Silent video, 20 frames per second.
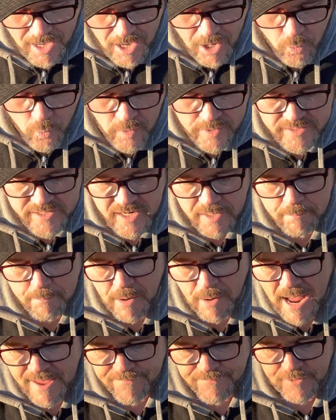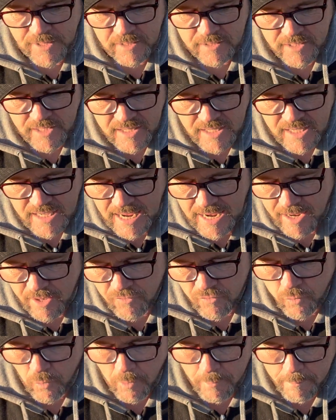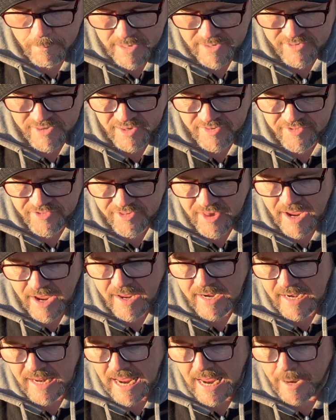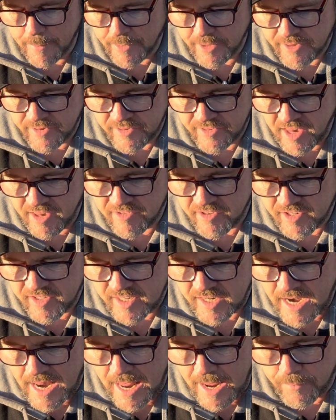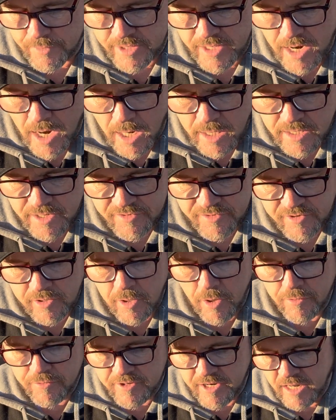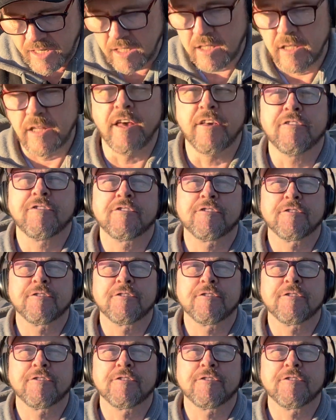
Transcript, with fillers: Quinton Byfield of the Kings will miss his second game of the season tonight with an undisclosed illness.